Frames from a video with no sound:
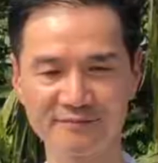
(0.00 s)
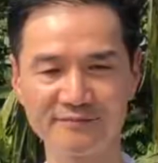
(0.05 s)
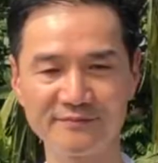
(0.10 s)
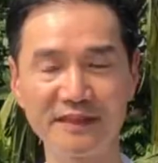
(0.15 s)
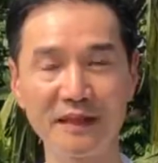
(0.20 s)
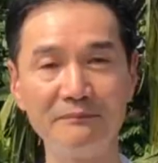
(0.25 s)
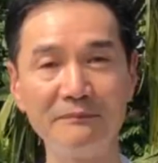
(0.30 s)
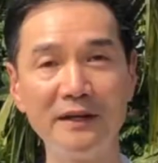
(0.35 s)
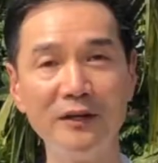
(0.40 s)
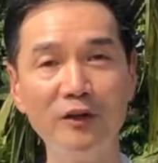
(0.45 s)

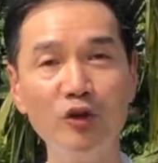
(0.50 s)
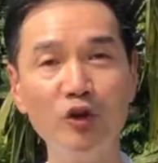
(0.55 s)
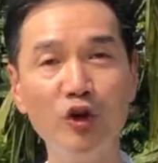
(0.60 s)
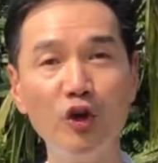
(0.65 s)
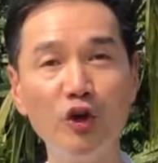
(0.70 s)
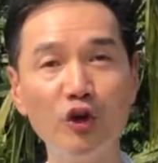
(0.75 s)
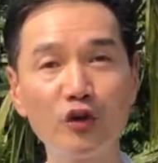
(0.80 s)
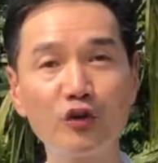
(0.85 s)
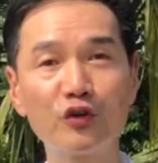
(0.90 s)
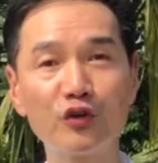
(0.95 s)
That means
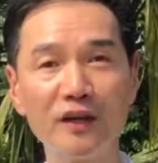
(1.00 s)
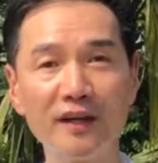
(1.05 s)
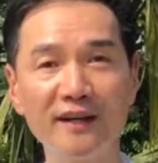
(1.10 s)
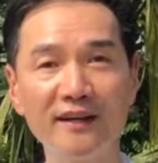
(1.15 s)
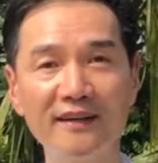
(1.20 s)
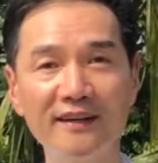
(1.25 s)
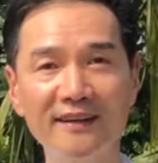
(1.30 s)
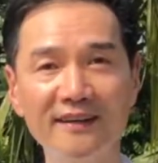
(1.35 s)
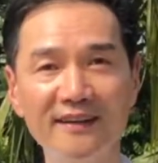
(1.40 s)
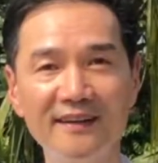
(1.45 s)
nurturing.
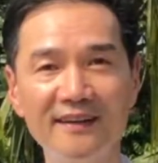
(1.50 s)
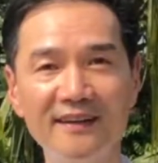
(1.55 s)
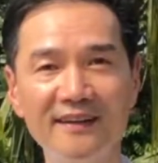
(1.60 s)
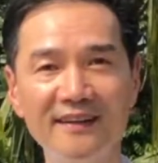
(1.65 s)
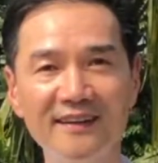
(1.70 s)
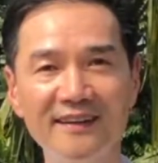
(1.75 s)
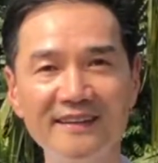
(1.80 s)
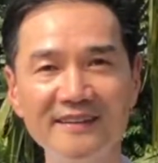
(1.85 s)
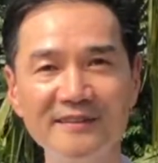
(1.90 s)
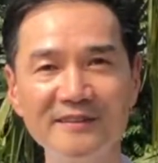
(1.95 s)

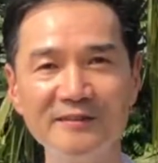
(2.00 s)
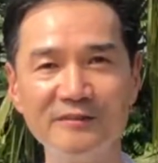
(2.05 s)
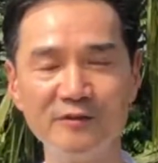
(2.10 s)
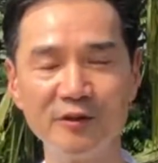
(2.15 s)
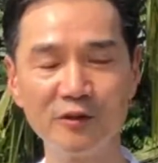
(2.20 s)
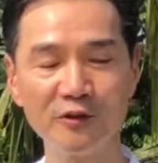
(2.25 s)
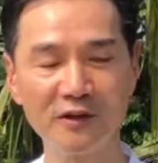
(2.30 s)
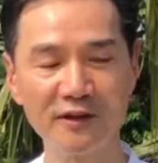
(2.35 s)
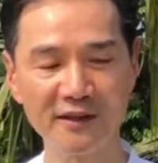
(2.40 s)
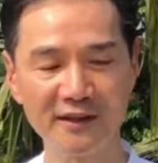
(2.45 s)

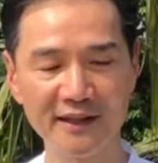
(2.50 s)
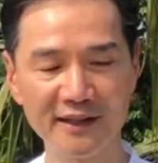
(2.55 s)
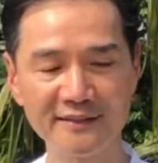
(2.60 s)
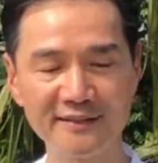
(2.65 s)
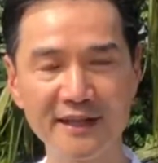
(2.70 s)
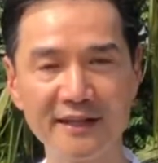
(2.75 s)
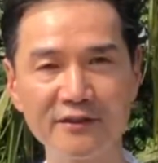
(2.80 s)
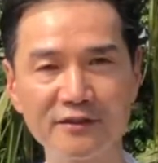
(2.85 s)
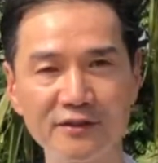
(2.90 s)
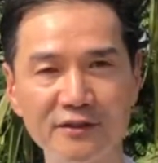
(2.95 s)
No
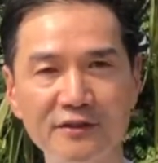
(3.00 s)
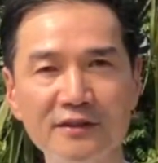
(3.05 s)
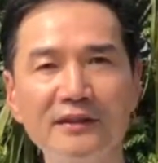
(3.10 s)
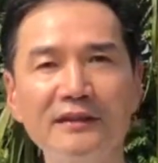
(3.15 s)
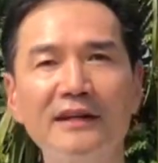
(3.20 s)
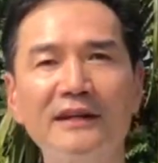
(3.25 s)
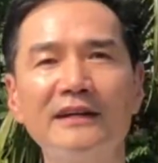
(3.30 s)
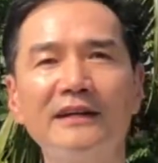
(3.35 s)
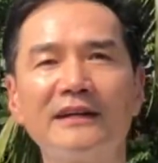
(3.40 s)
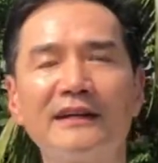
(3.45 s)
organization
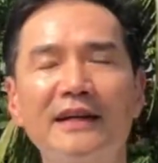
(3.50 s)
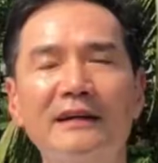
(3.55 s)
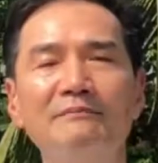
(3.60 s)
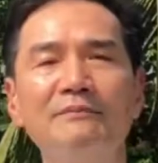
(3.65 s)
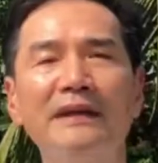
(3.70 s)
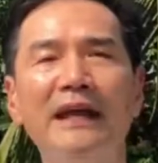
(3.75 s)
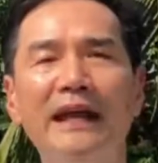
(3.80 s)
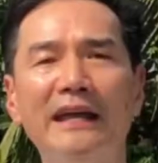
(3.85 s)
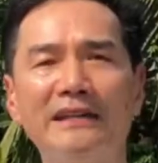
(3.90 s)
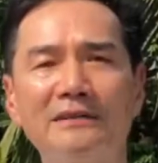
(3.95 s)
can
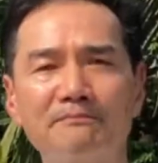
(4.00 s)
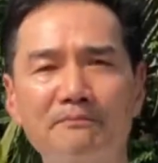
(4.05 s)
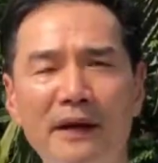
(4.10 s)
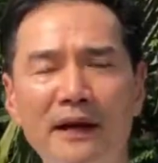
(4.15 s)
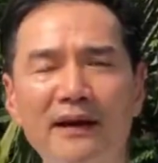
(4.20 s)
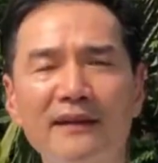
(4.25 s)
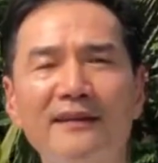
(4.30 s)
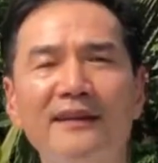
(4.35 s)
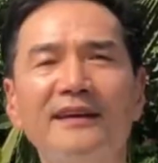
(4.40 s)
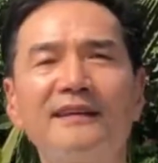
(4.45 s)
be
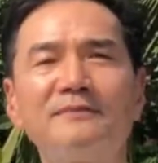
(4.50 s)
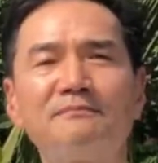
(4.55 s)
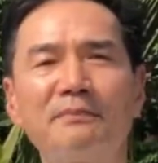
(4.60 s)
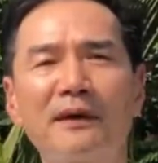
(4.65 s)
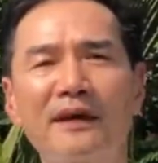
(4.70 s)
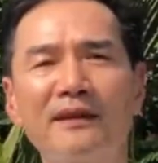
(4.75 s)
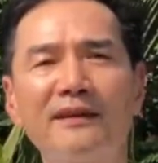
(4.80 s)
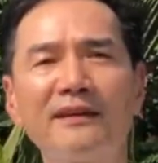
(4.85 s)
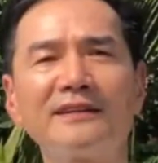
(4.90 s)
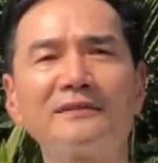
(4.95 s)
expand,
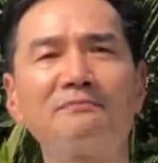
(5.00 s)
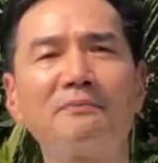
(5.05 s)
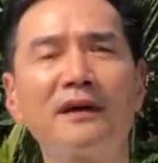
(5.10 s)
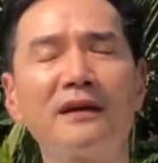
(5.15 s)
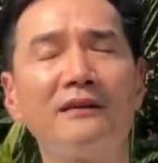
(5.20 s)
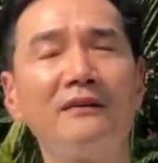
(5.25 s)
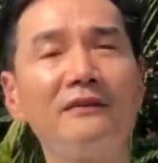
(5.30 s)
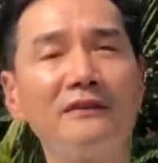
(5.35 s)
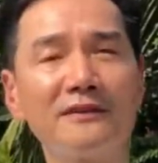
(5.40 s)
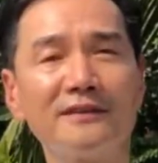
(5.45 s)
expand,
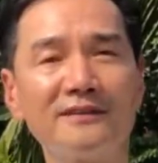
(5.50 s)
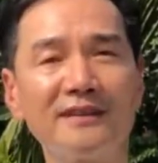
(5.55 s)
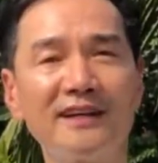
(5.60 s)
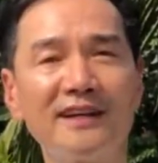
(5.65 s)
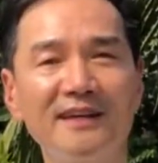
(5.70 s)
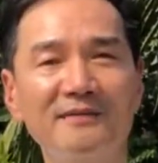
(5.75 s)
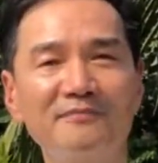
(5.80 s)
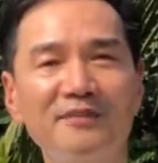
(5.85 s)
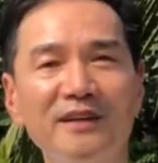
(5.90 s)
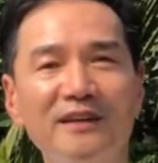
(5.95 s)
expand all the
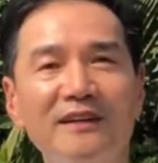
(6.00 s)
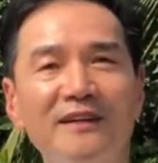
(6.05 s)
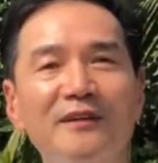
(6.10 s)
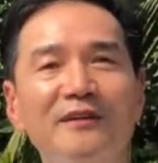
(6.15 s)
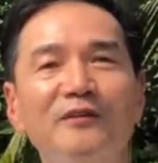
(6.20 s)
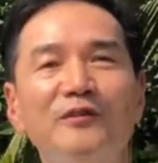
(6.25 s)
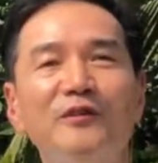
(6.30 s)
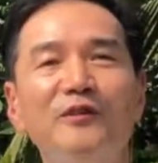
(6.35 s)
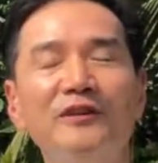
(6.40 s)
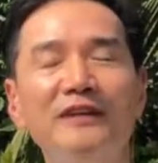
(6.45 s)
time.
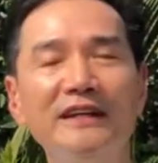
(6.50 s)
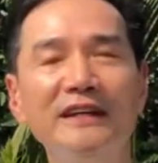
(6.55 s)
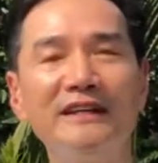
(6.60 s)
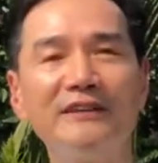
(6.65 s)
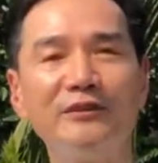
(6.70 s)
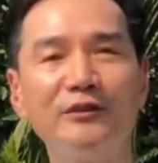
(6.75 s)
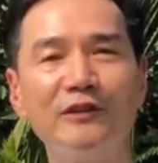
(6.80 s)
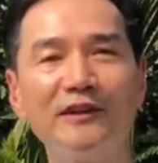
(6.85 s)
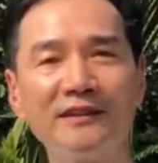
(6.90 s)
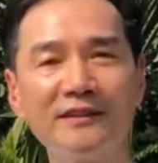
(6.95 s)
You need
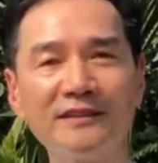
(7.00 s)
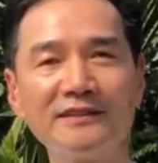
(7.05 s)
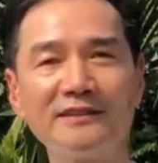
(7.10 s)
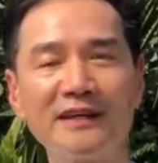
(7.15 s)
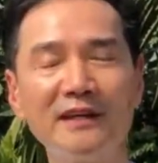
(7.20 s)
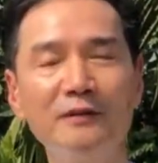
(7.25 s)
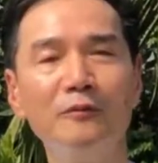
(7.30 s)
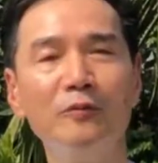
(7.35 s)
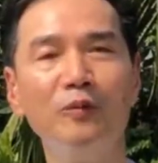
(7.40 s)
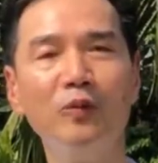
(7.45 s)
to
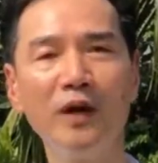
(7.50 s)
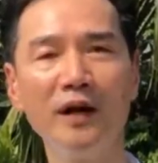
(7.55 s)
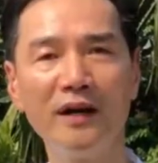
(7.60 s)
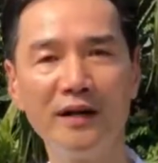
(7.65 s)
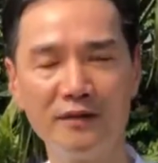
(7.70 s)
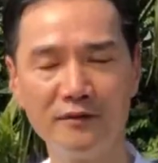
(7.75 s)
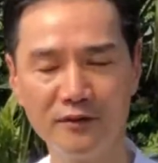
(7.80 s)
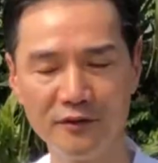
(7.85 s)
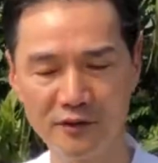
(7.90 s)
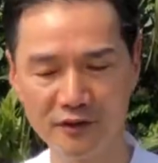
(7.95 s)
understand
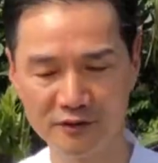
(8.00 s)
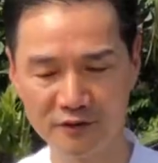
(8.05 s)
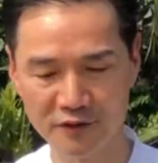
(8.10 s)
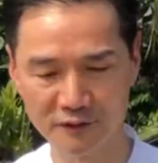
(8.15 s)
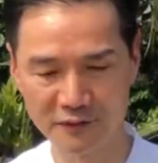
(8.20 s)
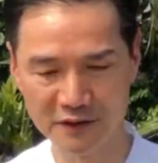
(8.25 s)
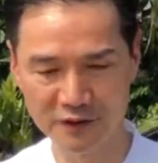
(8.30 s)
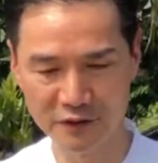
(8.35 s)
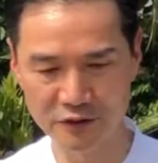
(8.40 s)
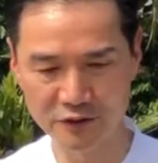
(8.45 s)
when you're going to
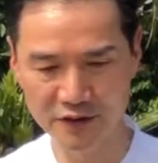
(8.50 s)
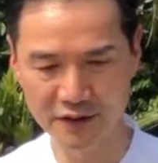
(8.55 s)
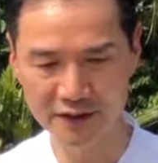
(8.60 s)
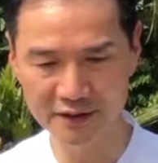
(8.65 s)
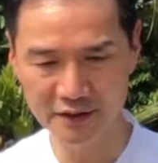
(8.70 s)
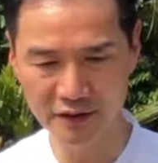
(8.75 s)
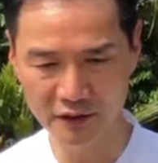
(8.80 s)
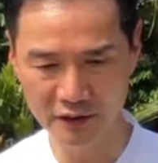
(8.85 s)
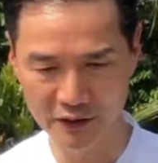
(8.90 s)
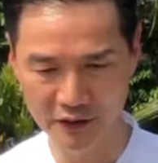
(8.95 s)
retreat
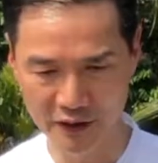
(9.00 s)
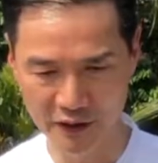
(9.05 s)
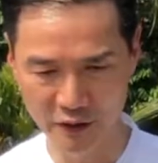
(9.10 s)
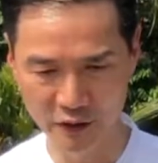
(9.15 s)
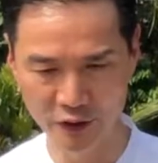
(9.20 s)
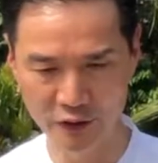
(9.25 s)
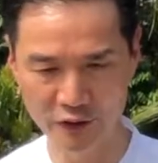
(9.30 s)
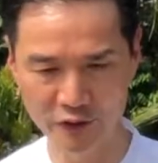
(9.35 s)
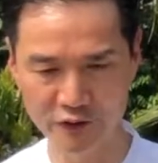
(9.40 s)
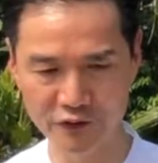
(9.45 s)
and
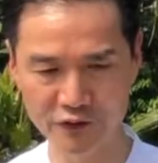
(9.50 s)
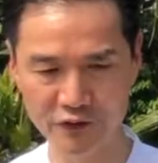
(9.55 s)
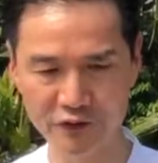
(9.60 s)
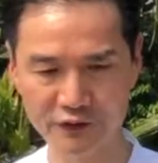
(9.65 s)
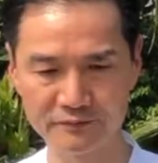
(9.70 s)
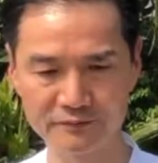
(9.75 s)
nurture,